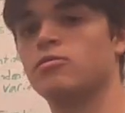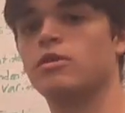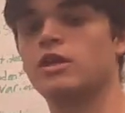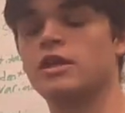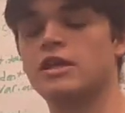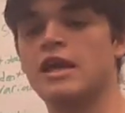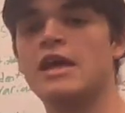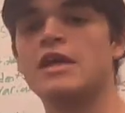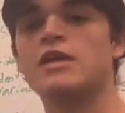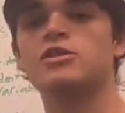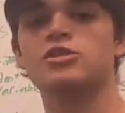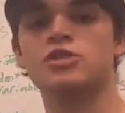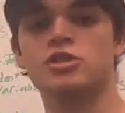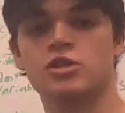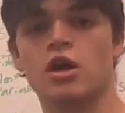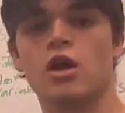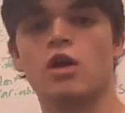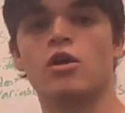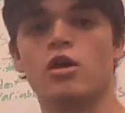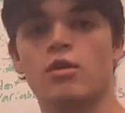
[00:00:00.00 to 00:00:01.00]
really hinges
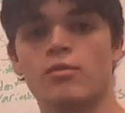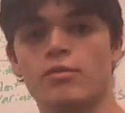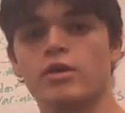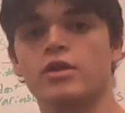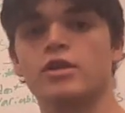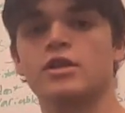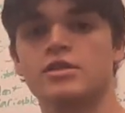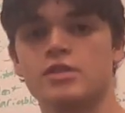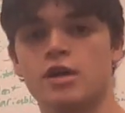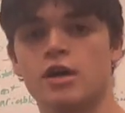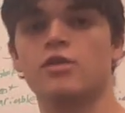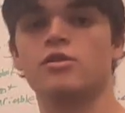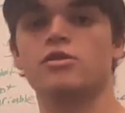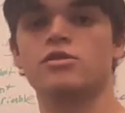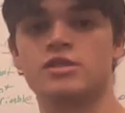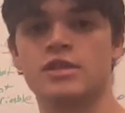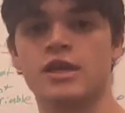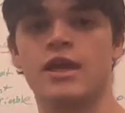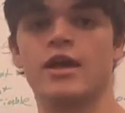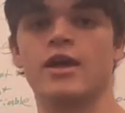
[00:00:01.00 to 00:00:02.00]
on our ability to
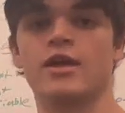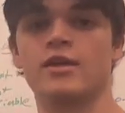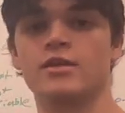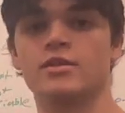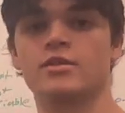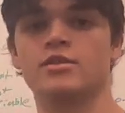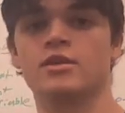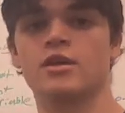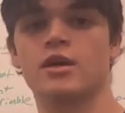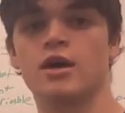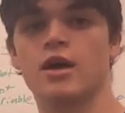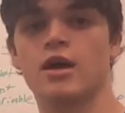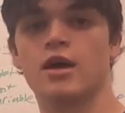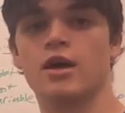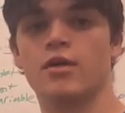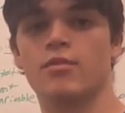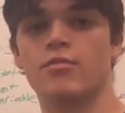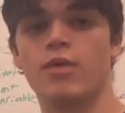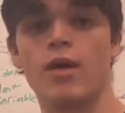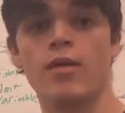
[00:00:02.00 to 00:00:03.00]
understand
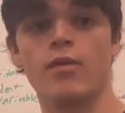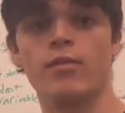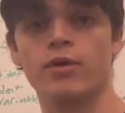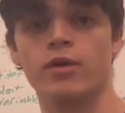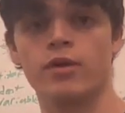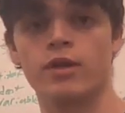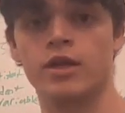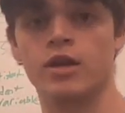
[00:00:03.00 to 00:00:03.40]
probability